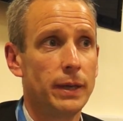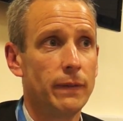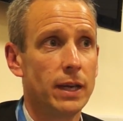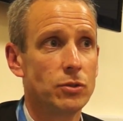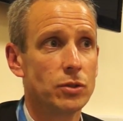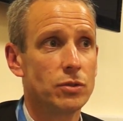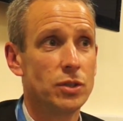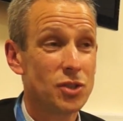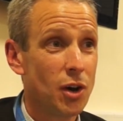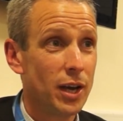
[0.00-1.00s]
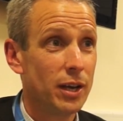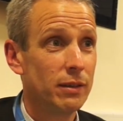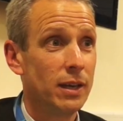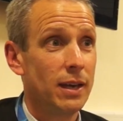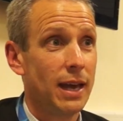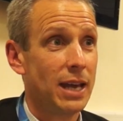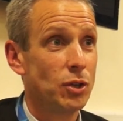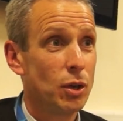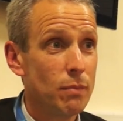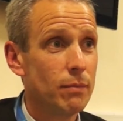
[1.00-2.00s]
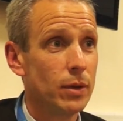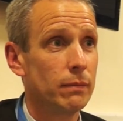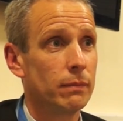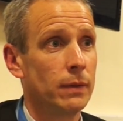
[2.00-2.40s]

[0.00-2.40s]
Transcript: and their just desire and commitment.